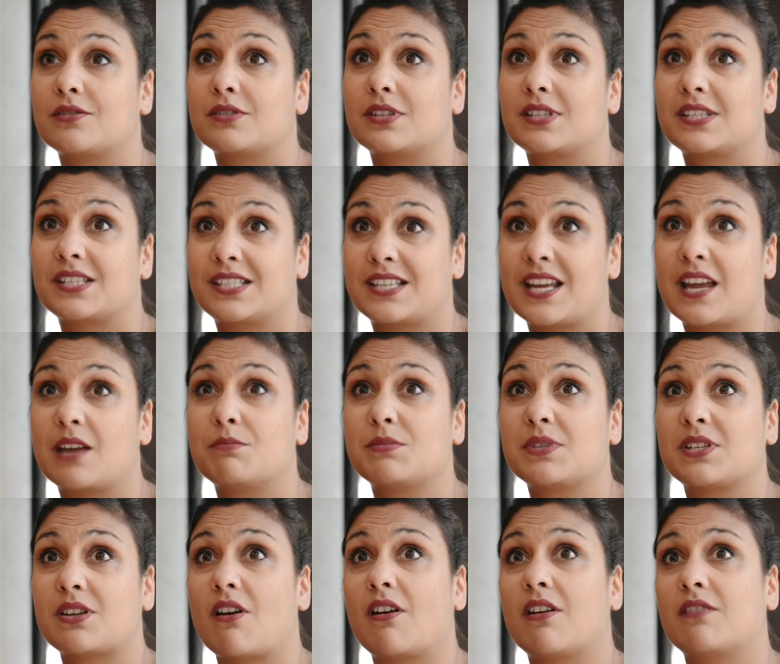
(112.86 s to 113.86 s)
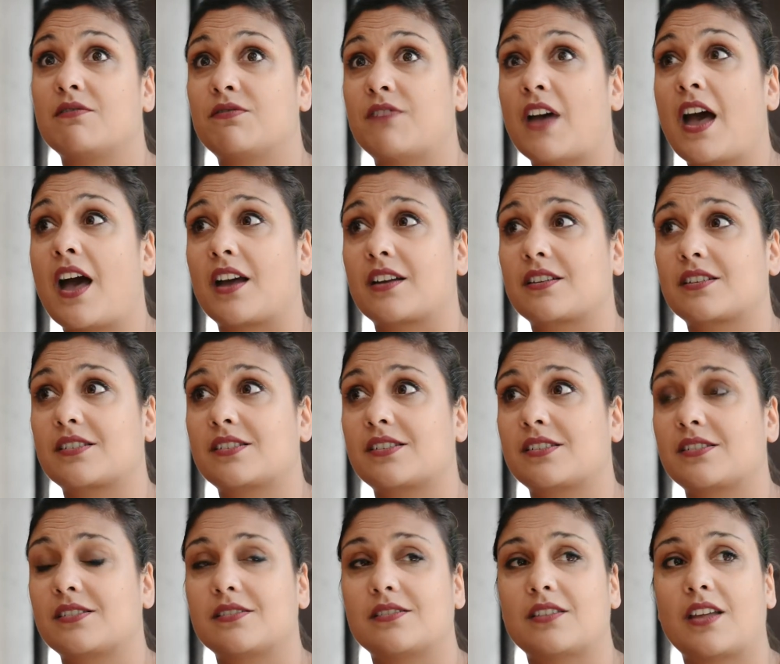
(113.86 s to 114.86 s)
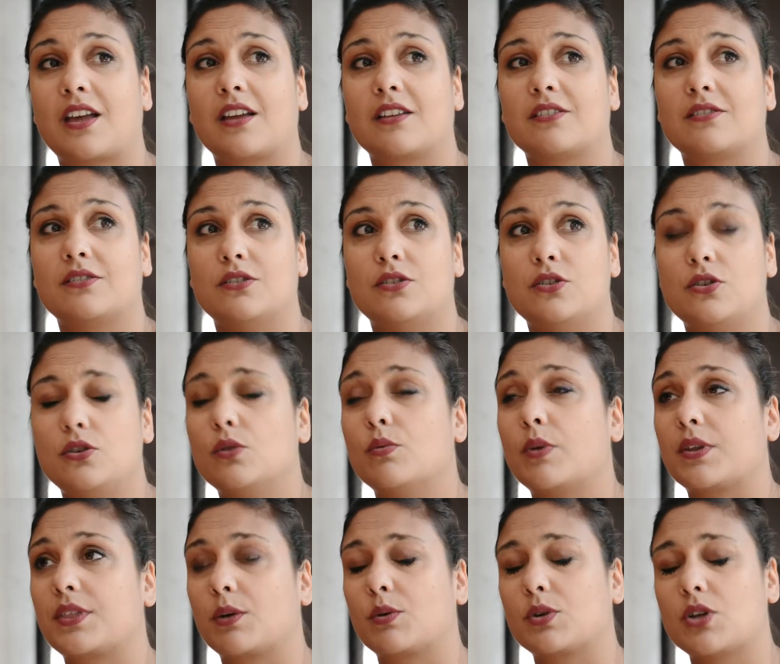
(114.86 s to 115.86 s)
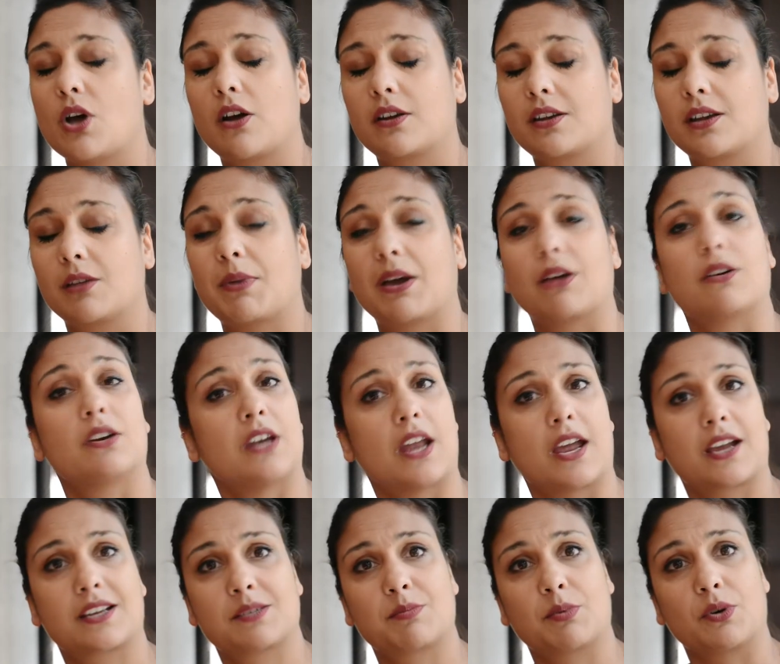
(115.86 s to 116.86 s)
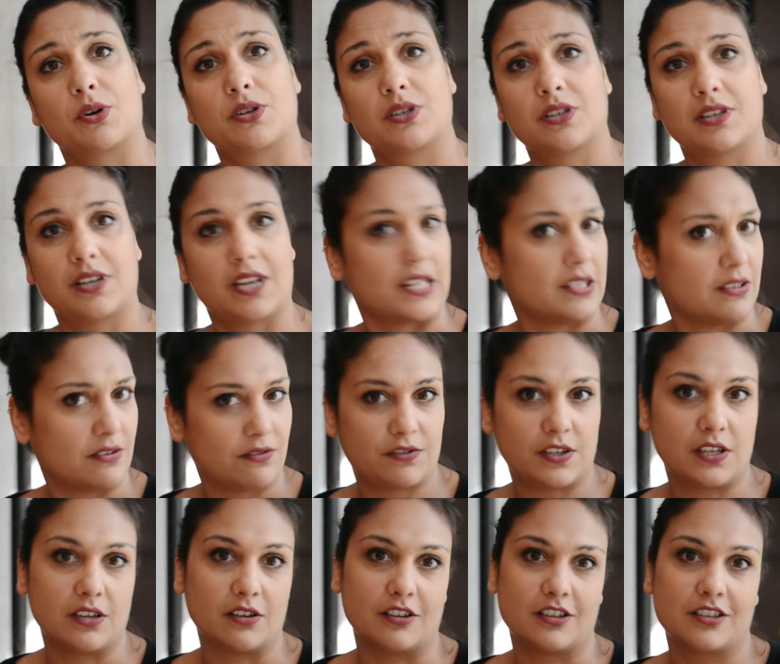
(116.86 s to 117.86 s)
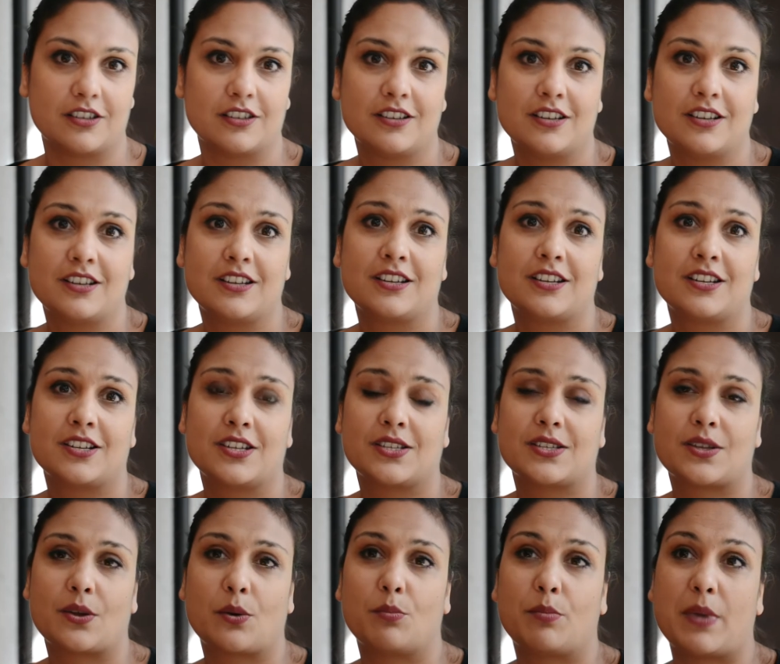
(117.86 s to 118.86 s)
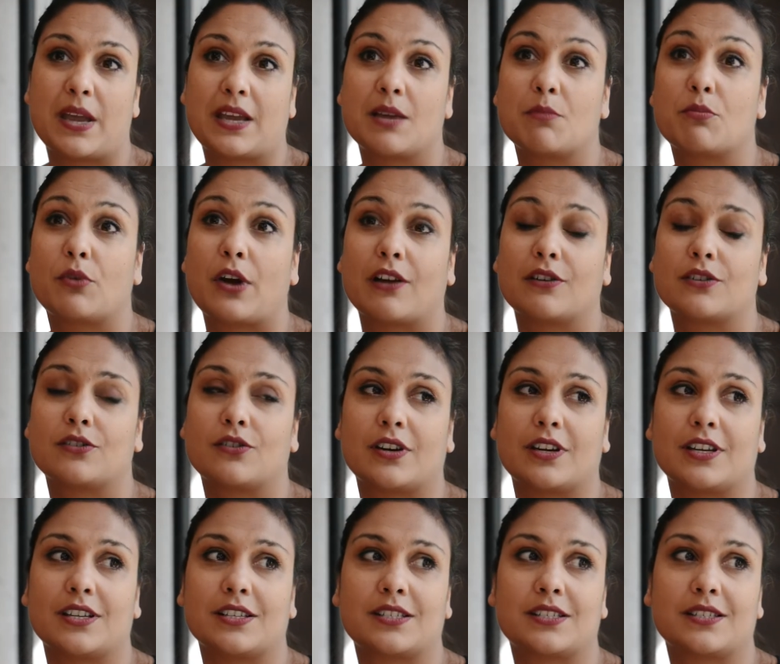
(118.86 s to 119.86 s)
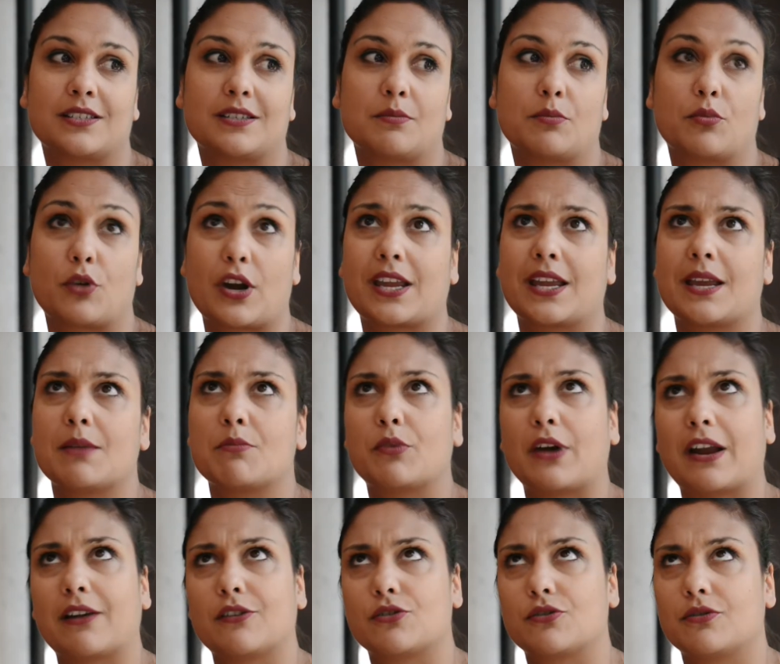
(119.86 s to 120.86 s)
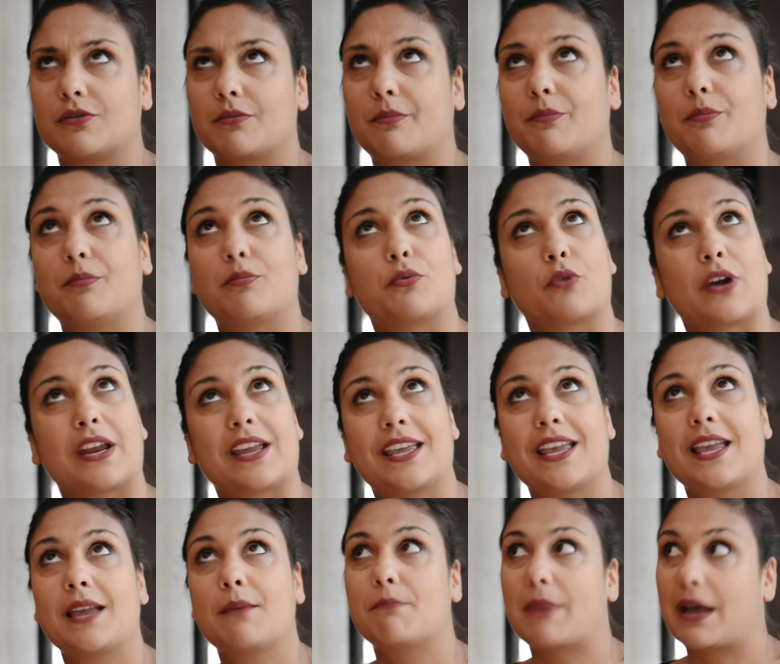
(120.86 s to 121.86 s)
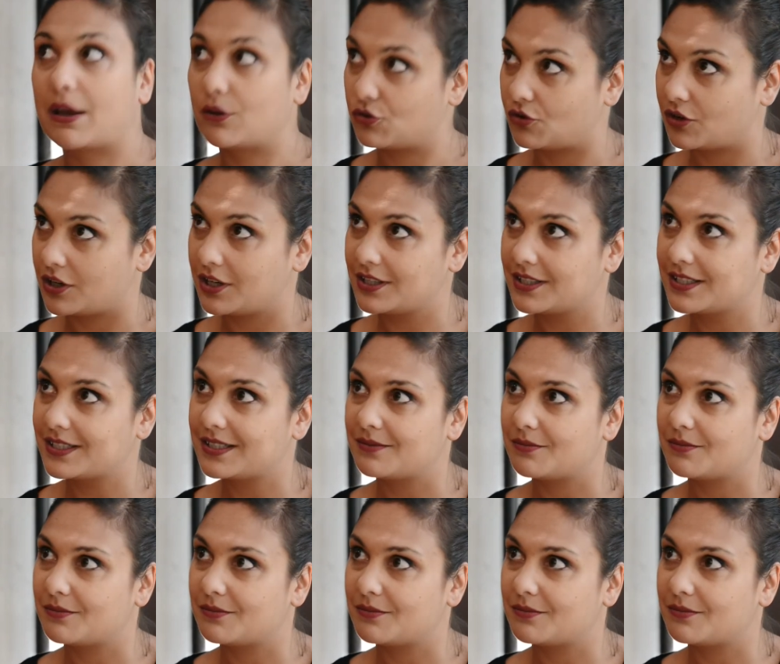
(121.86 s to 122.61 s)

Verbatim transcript: stems on facts, that knew what they were talking about, an expert in the field. So breaking boundaries, breaking brown, breaking boundaries,